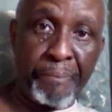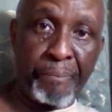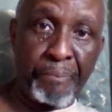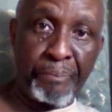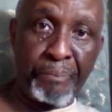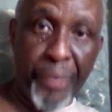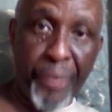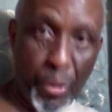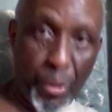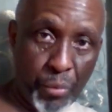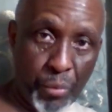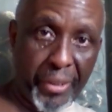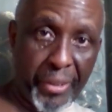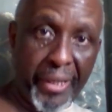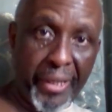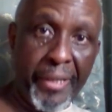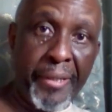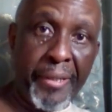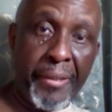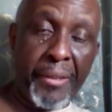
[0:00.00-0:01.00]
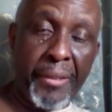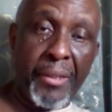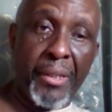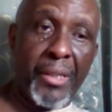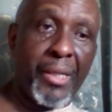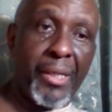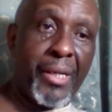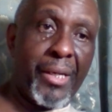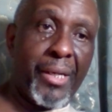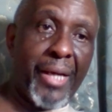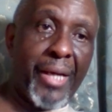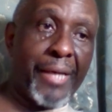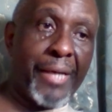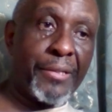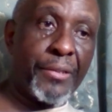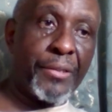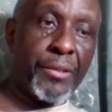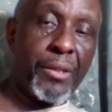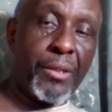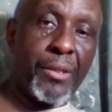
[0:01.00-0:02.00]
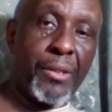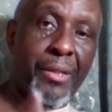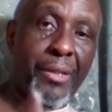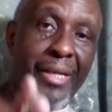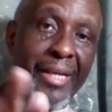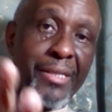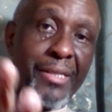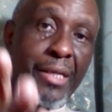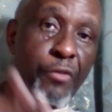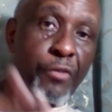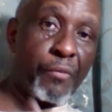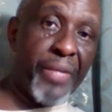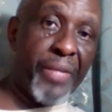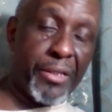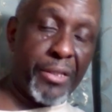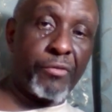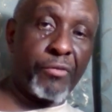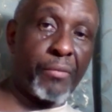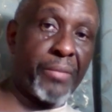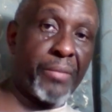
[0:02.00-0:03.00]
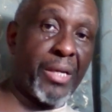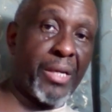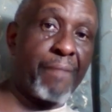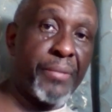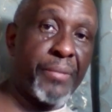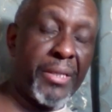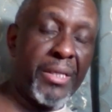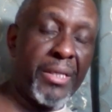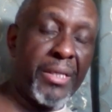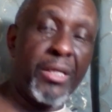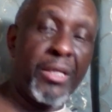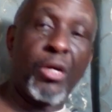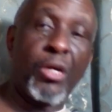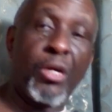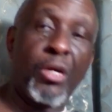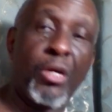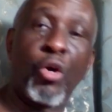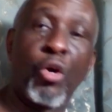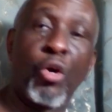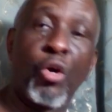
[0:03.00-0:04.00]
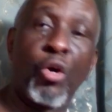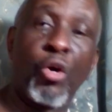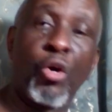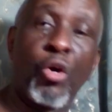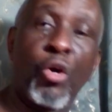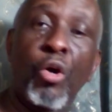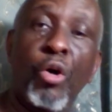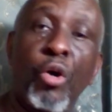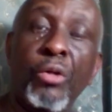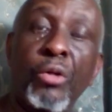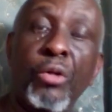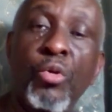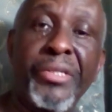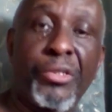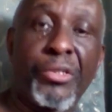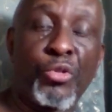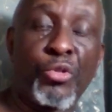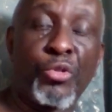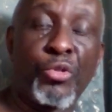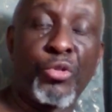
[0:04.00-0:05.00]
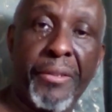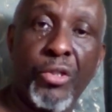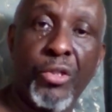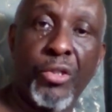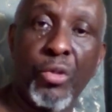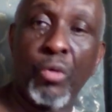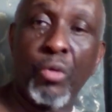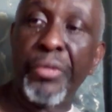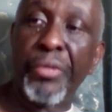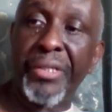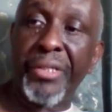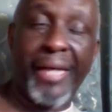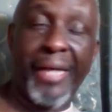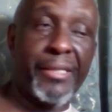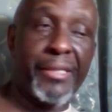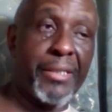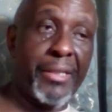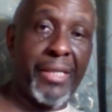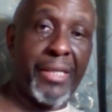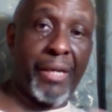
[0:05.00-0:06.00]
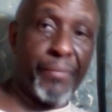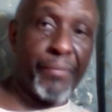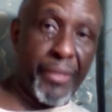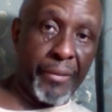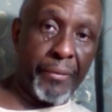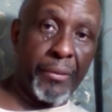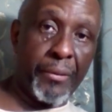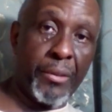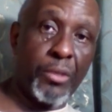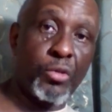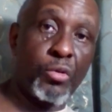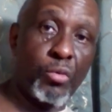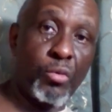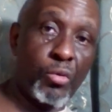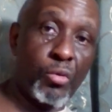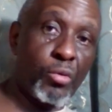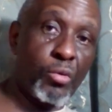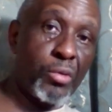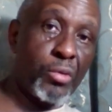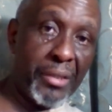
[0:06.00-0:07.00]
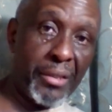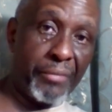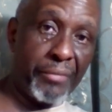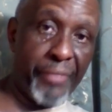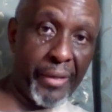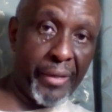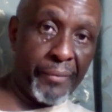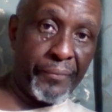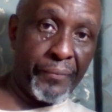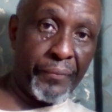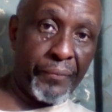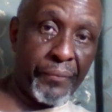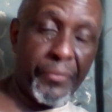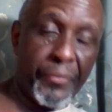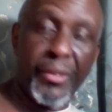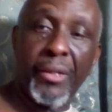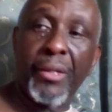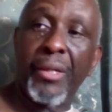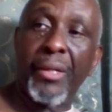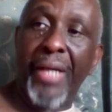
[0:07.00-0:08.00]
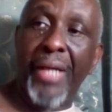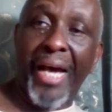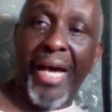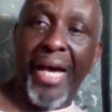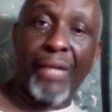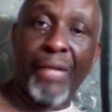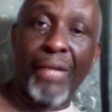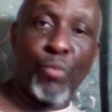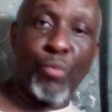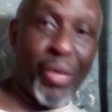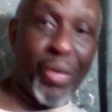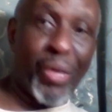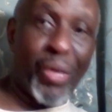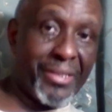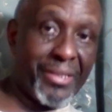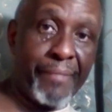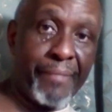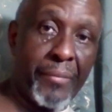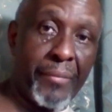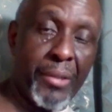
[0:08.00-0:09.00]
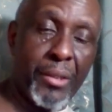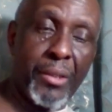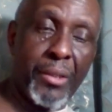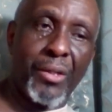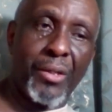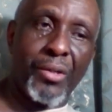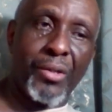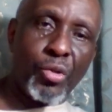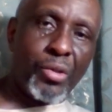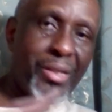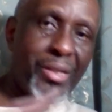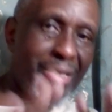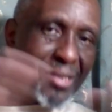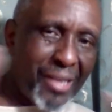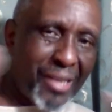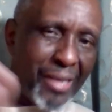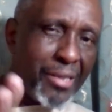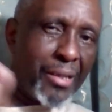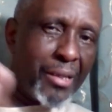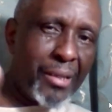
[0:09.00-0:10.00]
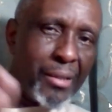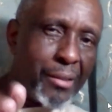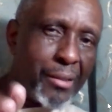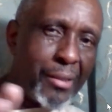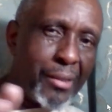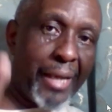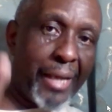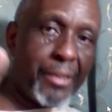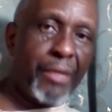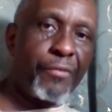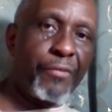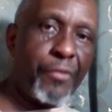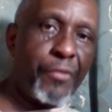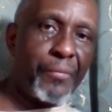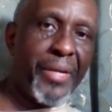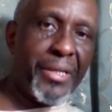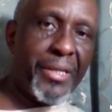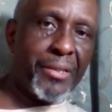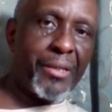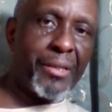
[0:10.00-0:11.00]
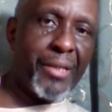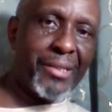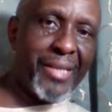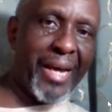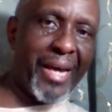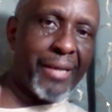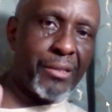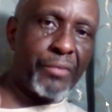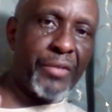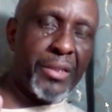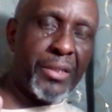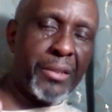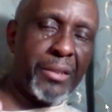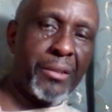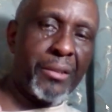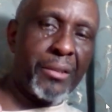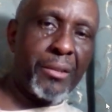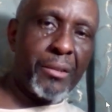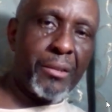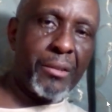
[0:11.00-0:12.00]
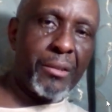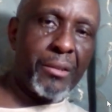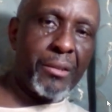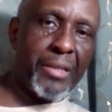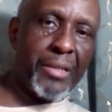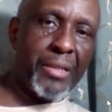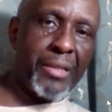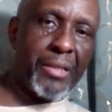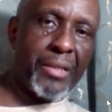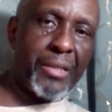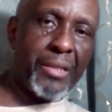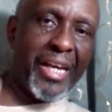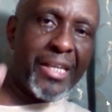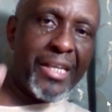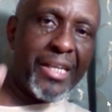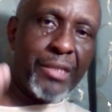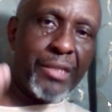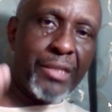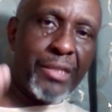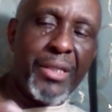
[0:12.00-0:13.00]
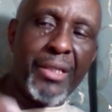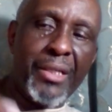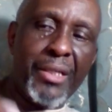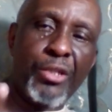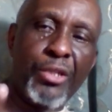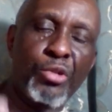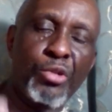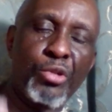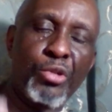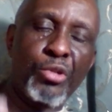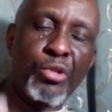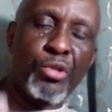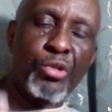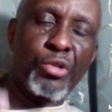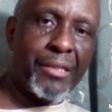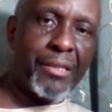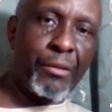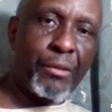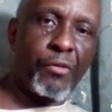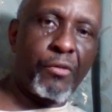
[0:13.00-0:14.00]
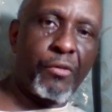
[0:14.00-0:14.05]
Okay, and getting information from the company on who is doing it. So who is actually coming to deliver and what time. So there's that information is the activity. The activity needs to get that information at the start.